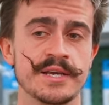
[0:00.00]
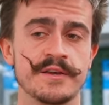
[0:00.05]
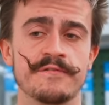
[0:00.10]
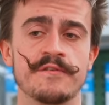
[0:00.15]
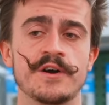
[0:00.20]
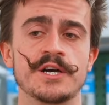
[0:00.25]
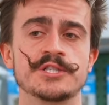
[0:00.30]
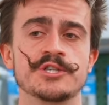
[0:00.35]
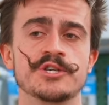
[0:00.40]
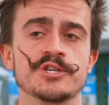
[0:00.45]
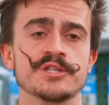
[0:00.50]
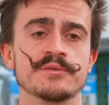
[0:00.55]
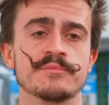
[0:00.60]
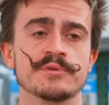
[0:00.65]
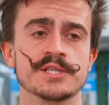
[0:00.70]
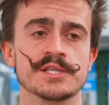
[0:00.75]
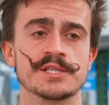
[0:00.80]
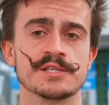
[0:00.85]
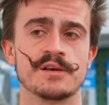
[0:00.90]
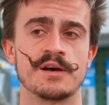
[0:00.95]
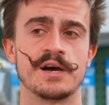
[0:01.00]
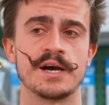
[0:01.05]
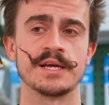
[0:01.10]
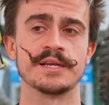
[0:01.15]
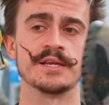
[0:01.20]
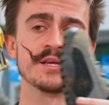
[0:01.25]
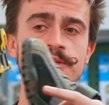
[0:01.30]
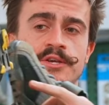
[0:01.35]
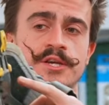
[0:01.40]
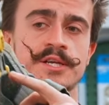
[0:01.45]
If I turn them on the side,
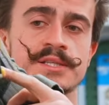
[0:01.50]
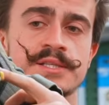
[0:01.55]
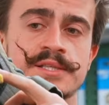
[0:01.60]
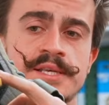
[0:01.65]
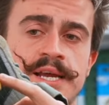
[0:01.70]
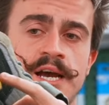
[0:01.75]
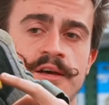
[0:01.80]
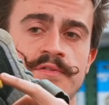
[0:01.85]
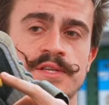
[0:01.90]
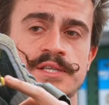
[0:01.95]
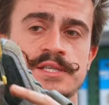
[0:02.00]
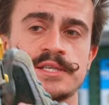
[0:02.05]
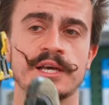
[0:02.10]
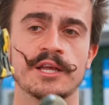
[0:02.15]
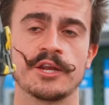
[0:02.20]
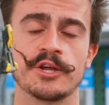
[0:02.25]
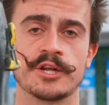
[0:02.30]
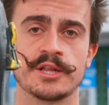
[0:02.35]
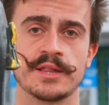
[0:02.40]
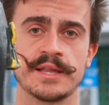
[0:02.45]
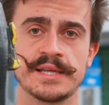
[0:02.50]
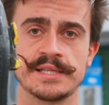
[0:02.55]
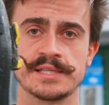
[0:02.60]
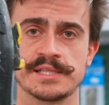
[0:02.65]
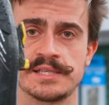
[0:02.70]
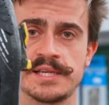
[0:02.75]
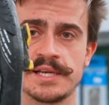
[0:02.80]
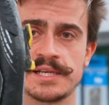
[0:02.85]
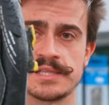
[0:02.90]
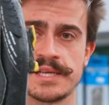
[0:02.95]
you can see how this yellow cleat
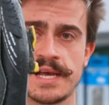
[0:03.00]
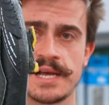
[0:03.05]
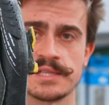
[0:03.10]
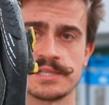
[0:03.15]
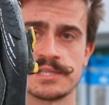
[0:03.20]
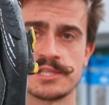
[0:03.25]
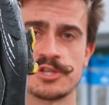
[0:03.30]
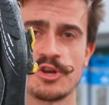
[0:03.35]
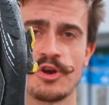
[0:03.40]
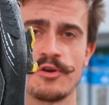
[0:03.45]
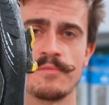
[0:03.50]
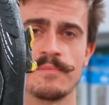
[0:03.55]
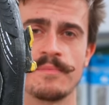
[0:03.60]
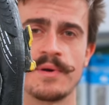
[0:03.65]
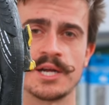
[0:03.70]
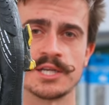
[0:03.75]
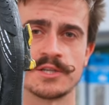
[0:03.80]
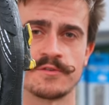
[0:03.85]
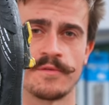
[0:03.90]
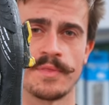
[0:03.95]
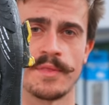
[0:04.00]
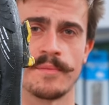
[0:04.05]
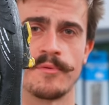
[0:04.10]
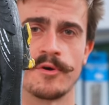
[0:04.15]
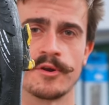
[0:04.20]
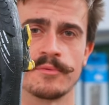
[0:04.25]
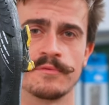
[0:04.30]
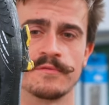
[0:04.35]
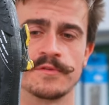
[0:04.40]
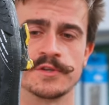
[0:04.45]
sticks out so much from the
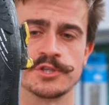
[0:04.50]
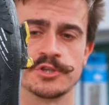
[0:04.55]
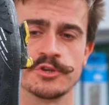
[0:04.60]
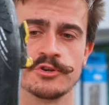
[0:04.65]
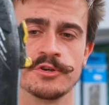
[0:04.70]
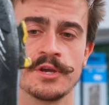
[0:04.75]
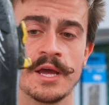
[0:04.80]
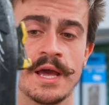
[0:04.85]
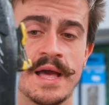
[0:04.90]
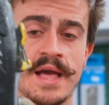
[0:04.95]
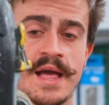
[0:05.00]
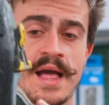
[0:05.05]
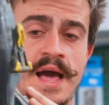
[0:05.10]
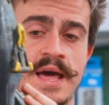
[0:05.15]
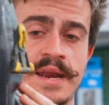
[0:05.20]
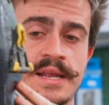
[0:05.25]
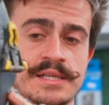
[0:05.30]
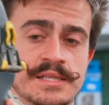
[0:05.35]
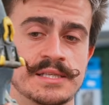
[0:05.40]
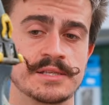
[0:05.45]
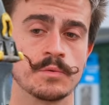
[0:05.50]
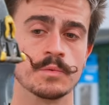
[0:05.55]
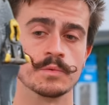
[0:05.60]
bottom of the shoe, and it's